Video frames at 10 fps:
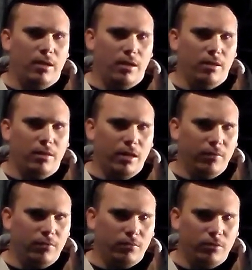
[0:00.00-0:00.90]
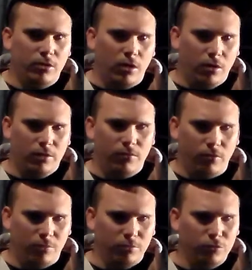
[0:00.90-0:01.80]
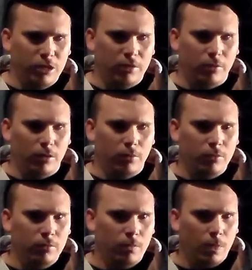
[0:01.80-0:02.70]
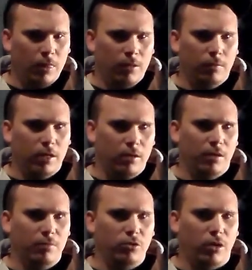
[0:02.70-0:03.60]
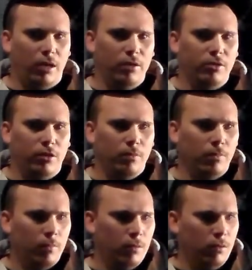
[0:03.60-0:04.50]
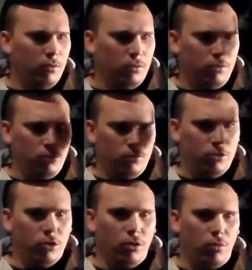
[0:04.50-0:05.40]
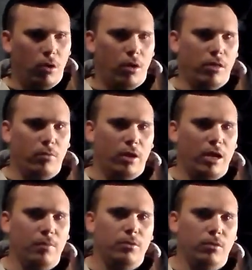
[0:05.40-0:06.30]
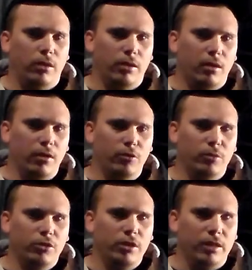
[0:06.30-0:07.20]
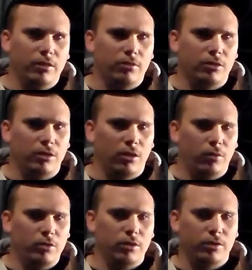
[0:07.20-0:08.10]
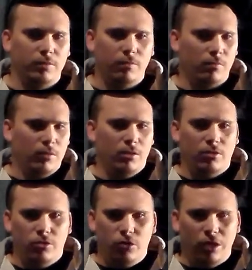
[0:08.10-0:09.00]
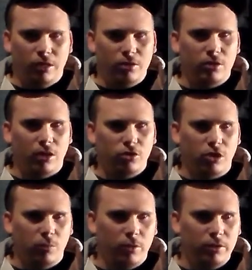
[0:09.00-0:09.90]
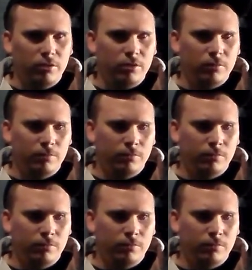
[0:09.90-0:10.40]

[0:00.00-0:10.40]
and they've gone from zero, like I'm trying to go all the way up to like 100 machines. You know, it's just, you gotta start somewheres,